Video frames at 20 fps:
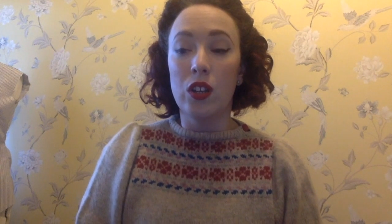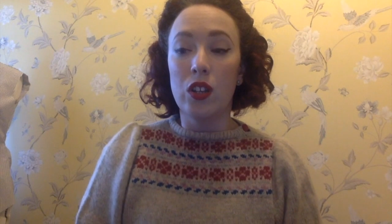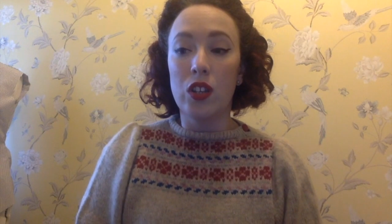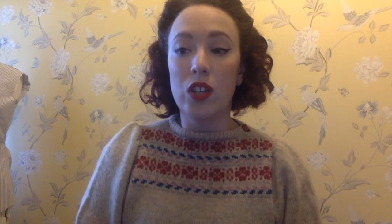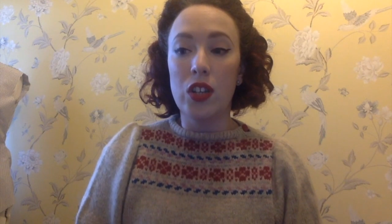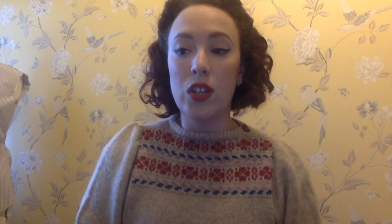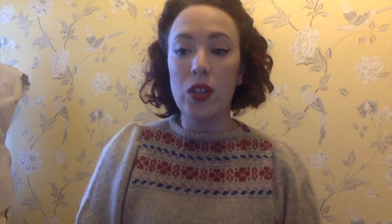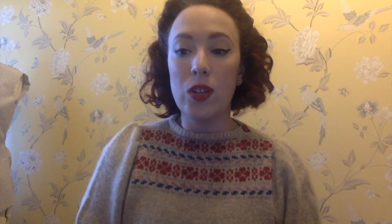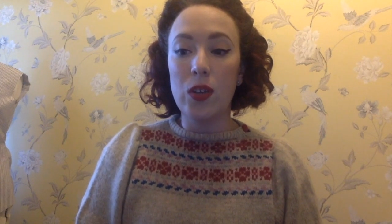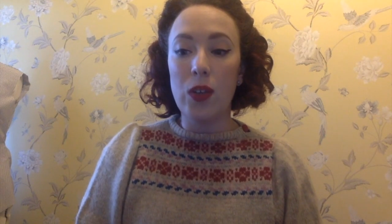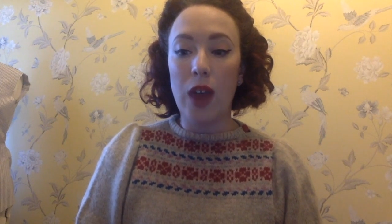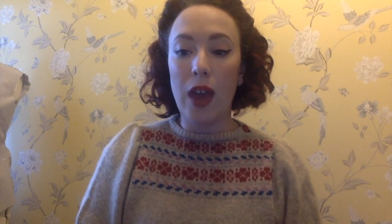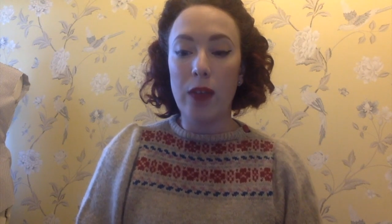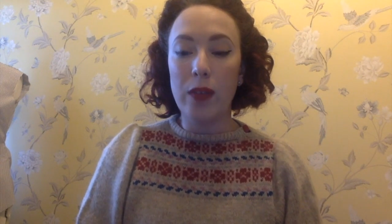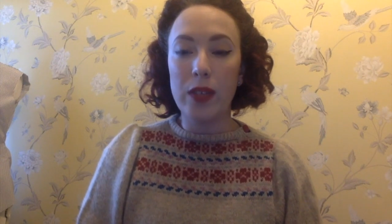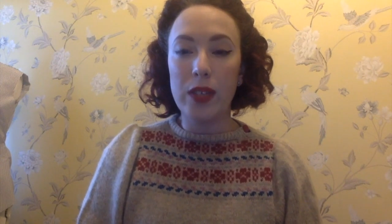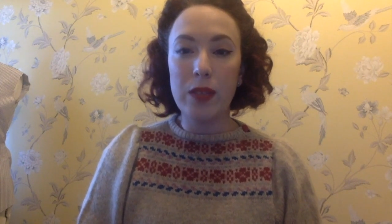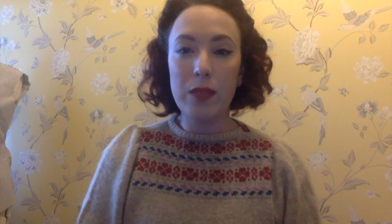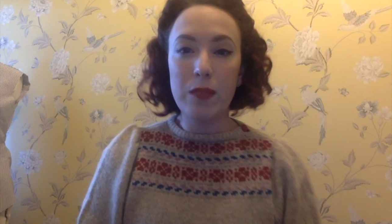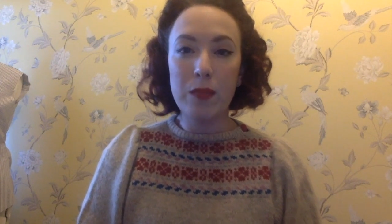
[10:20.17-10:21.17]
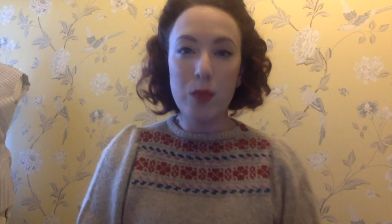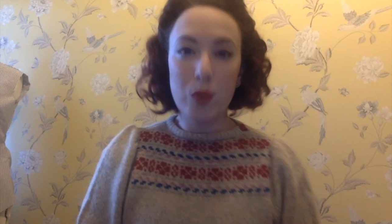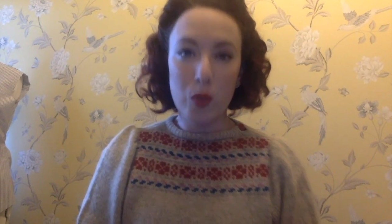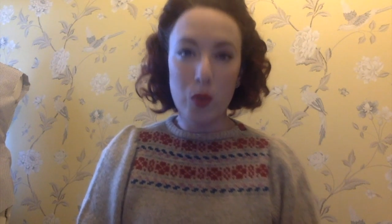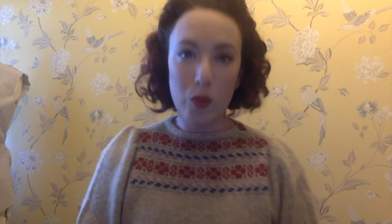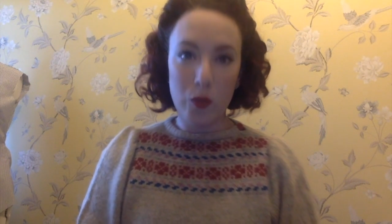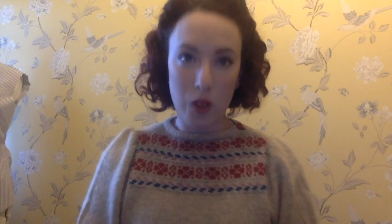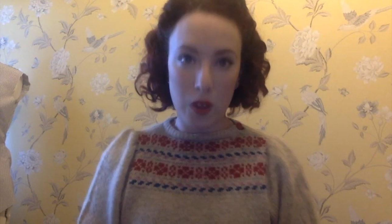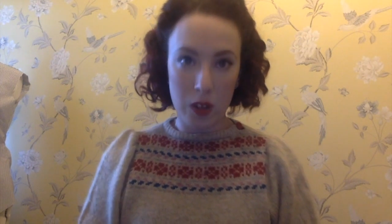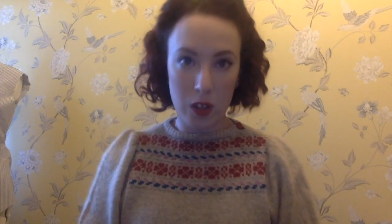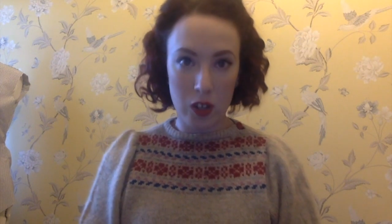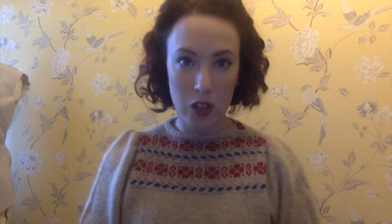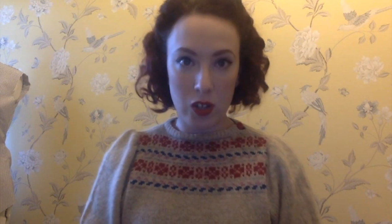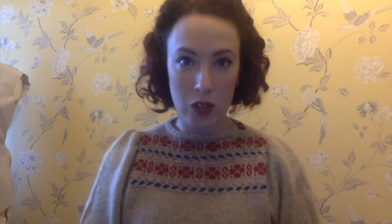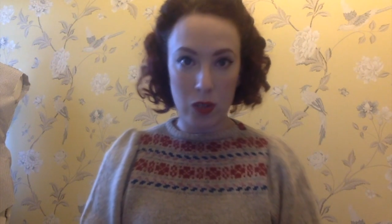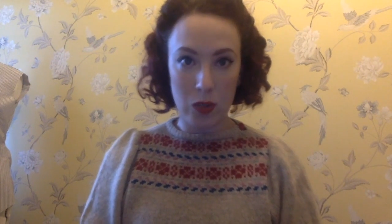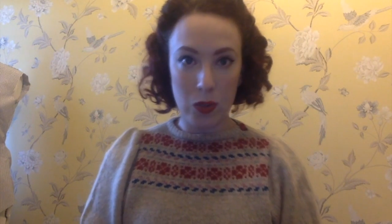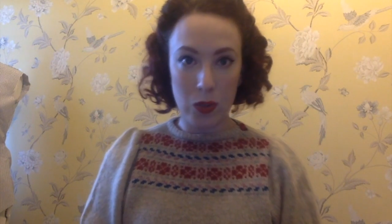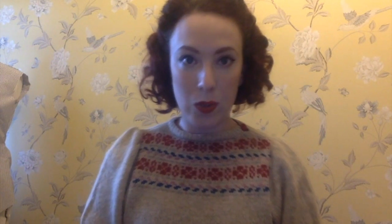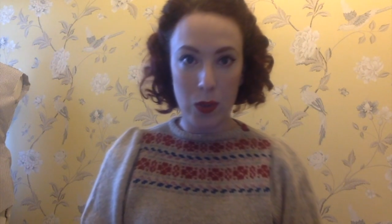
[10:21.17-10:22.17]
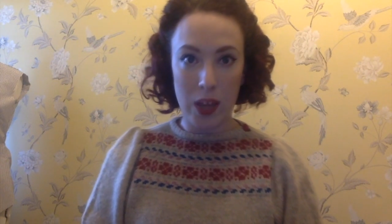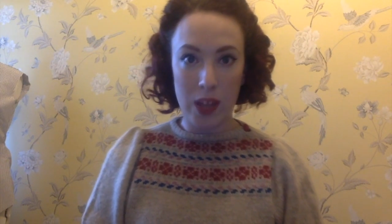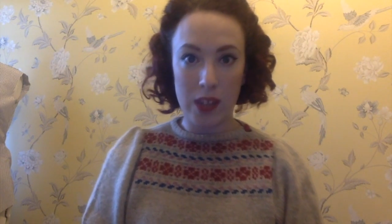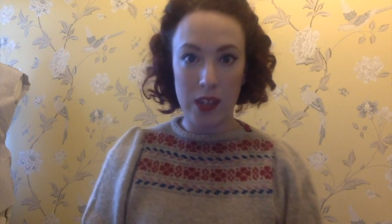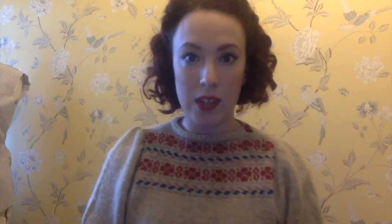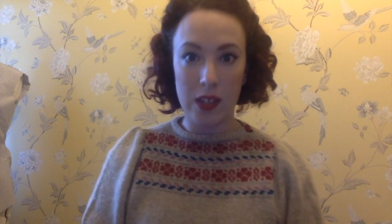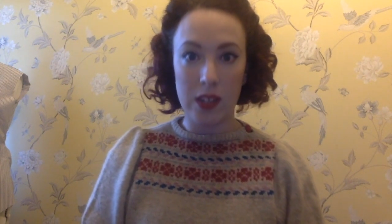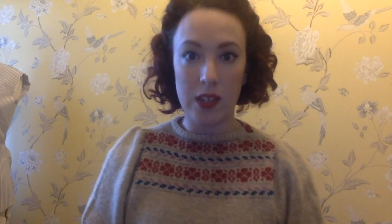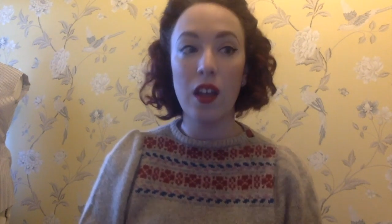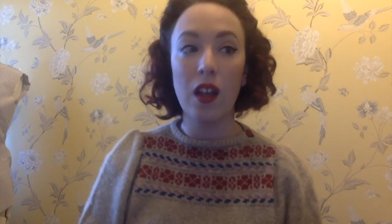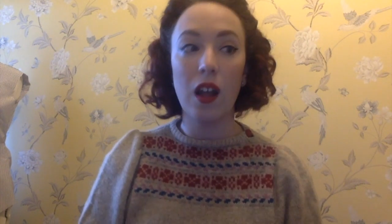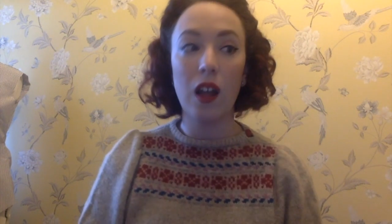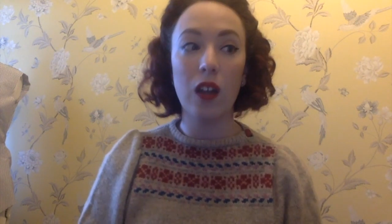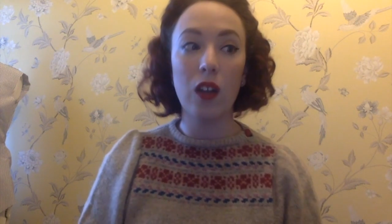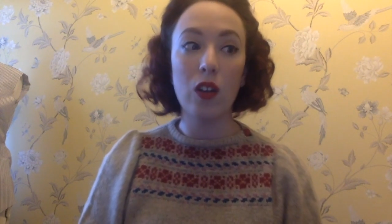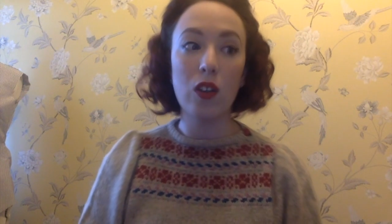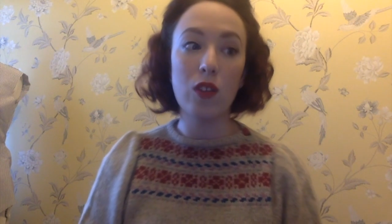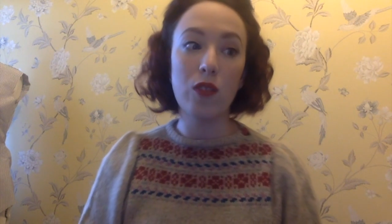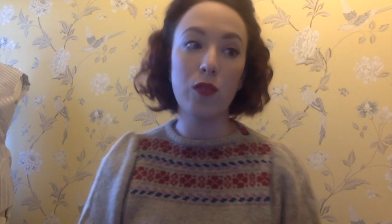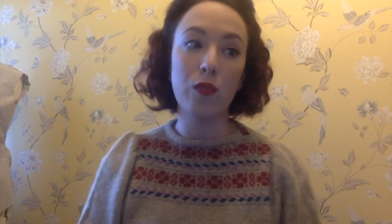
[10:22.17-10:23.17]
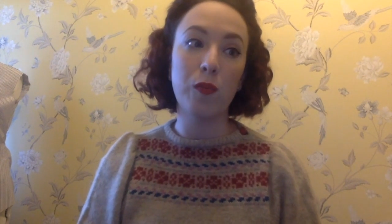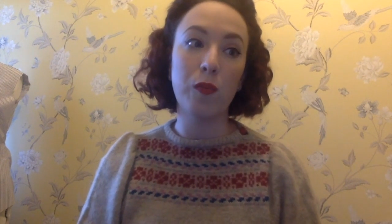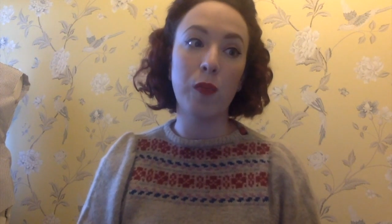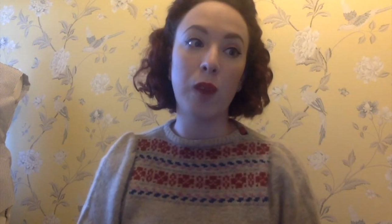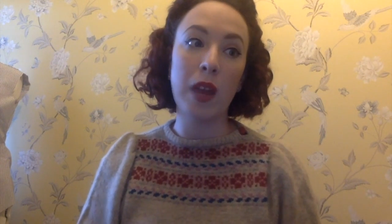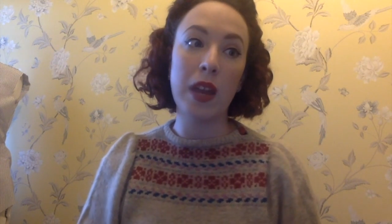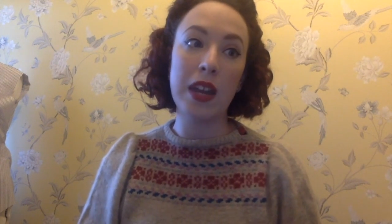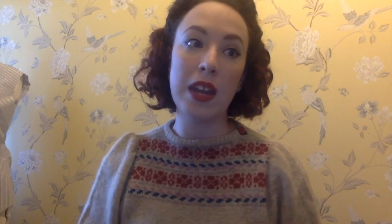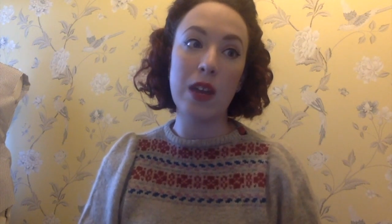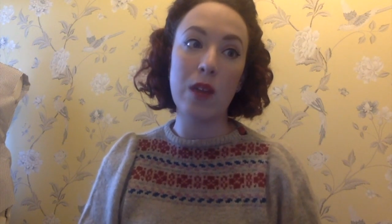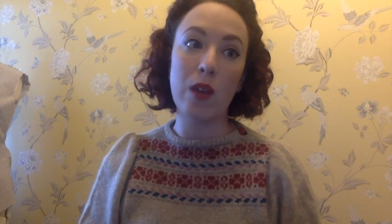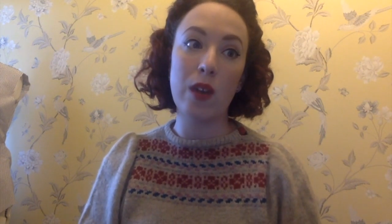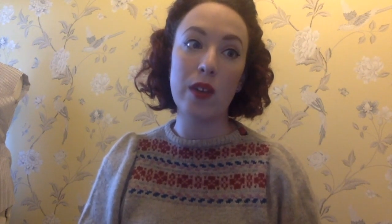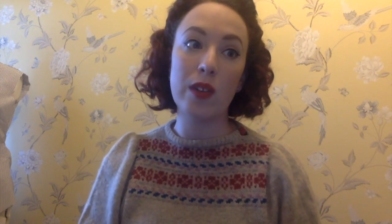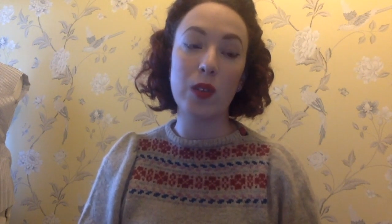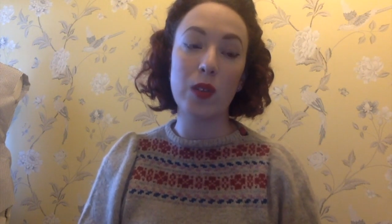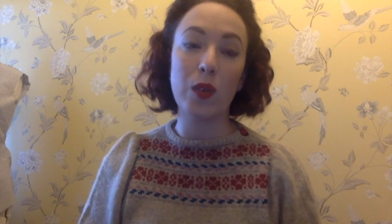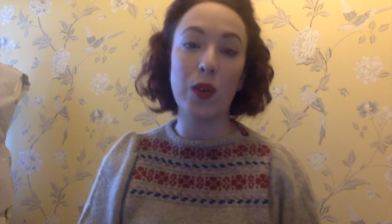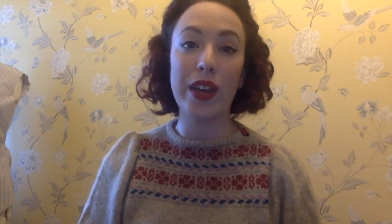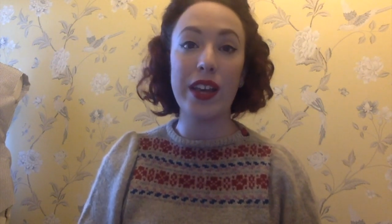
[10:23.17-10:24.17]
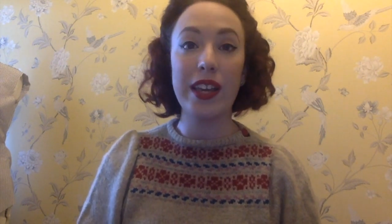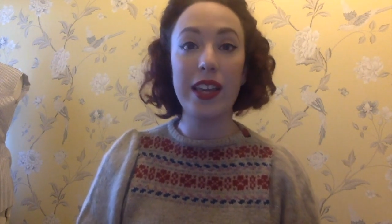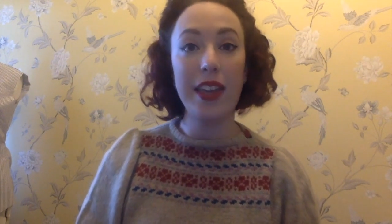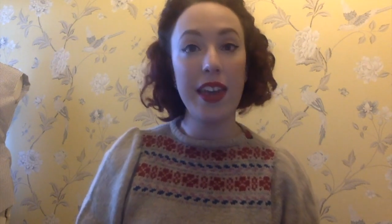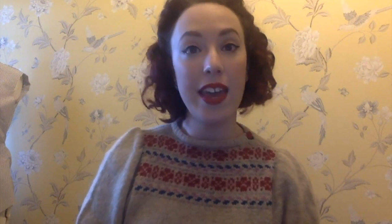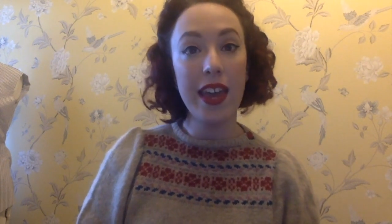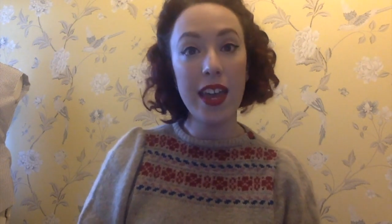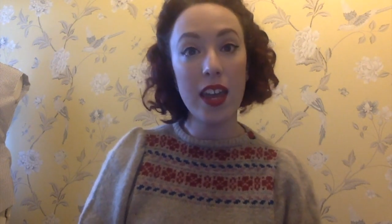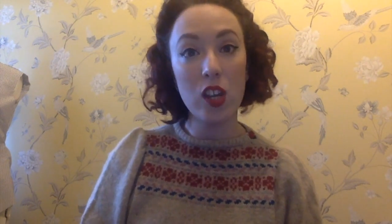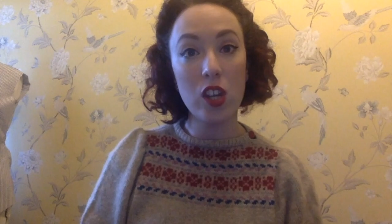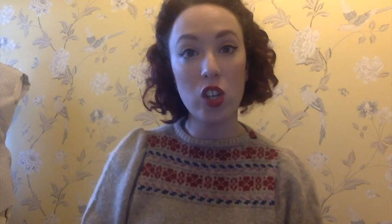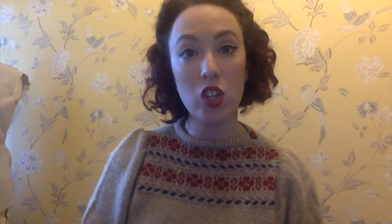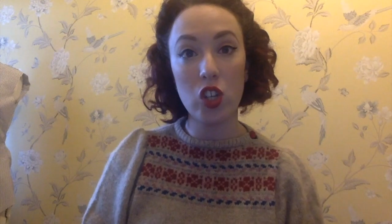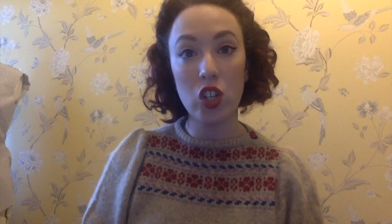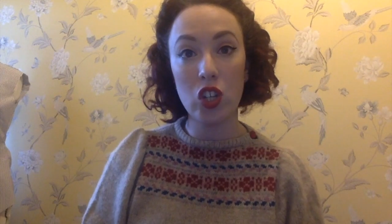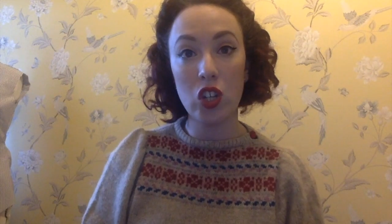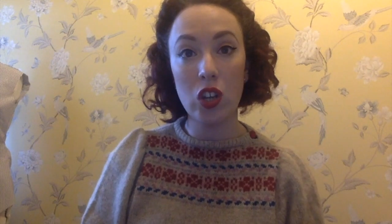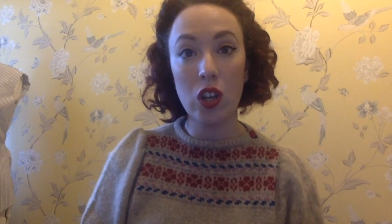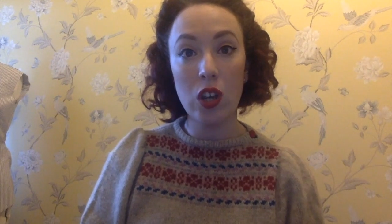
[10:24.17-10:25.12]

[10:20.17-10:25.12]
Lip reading: to have some more functional sweaters. A lot of my knitwear is quite kitsch,